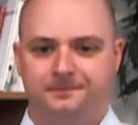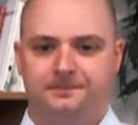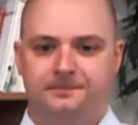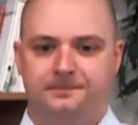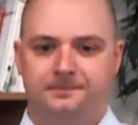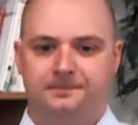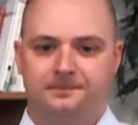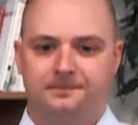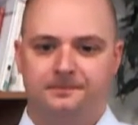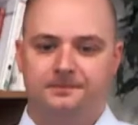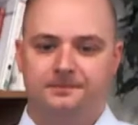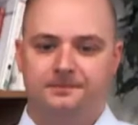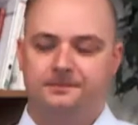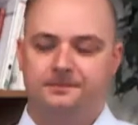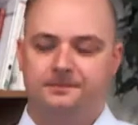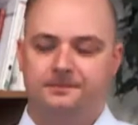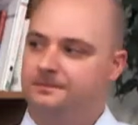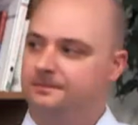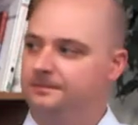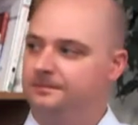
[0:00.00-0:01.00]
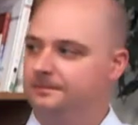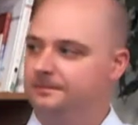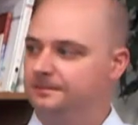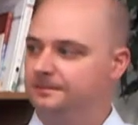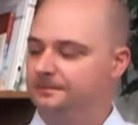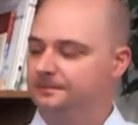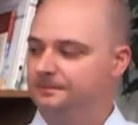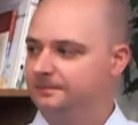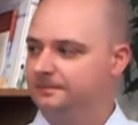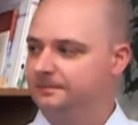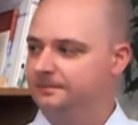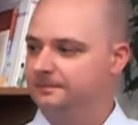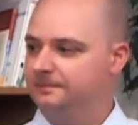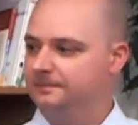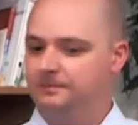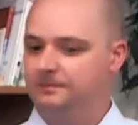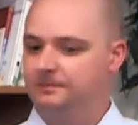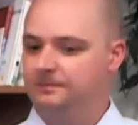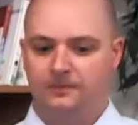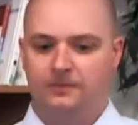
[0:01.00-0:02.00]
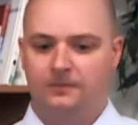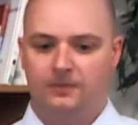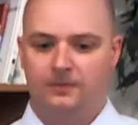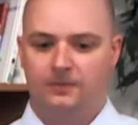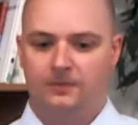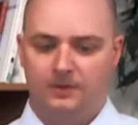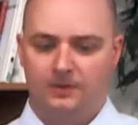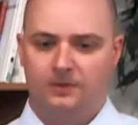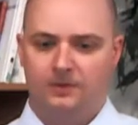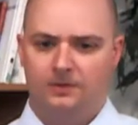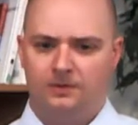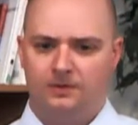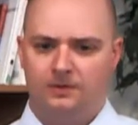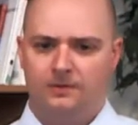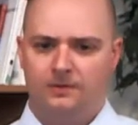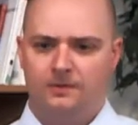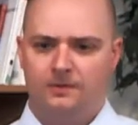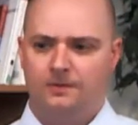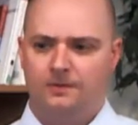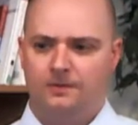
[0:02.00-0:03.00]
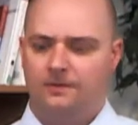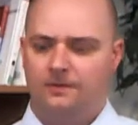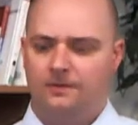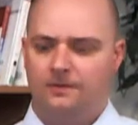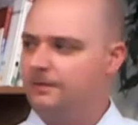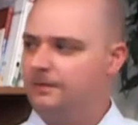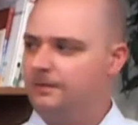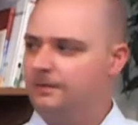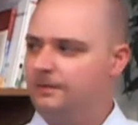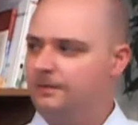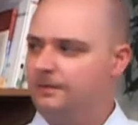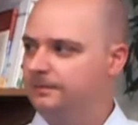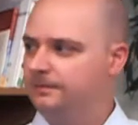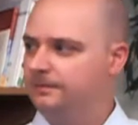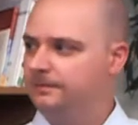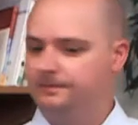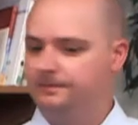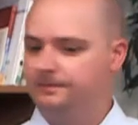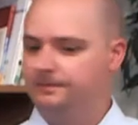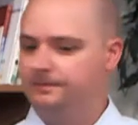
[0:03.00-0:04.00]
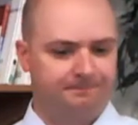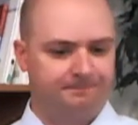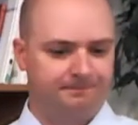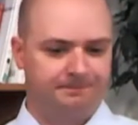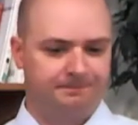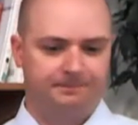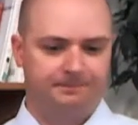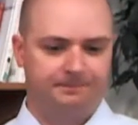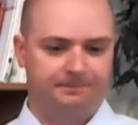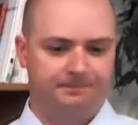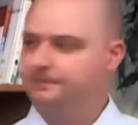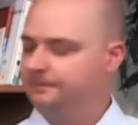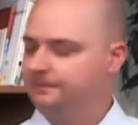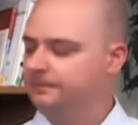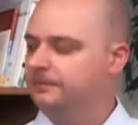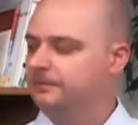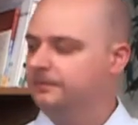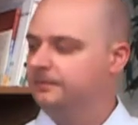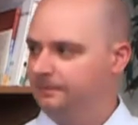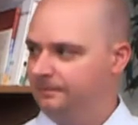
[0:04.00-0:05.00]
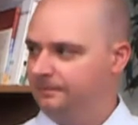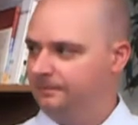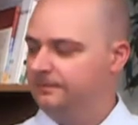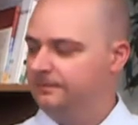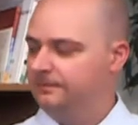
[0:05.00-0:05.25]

[no speech]